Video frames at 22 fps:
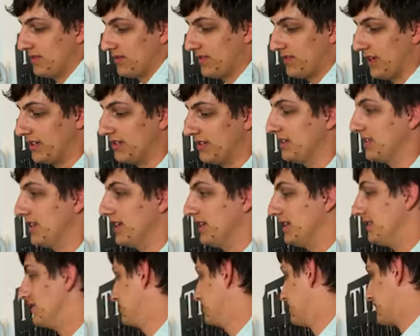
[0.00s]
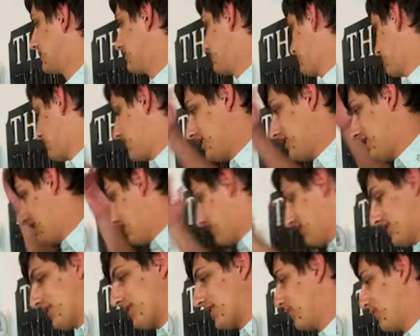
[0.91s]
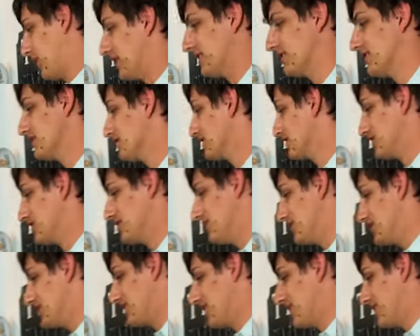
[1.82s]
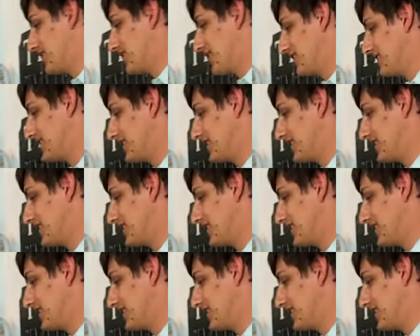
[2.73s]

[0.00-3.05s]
fine. Uh, come on. Awesome. So, wait,